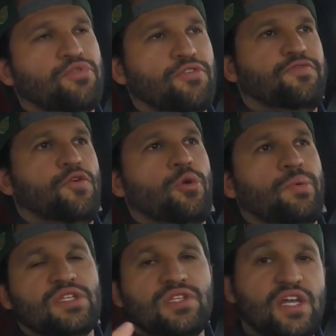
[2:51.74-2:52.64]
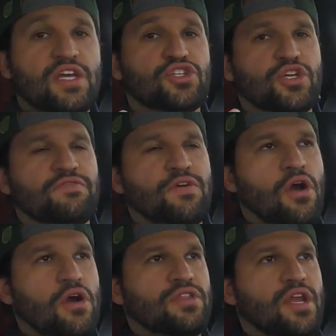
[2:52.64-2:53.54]
performance stick shift
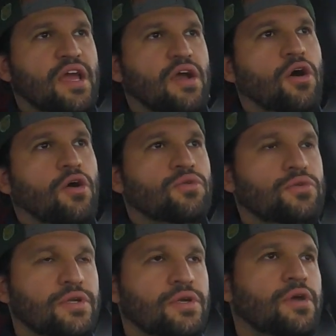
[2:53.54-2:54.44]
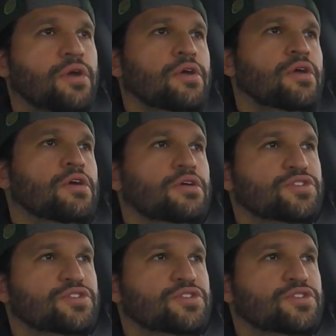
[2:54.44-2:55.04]
car that I owned.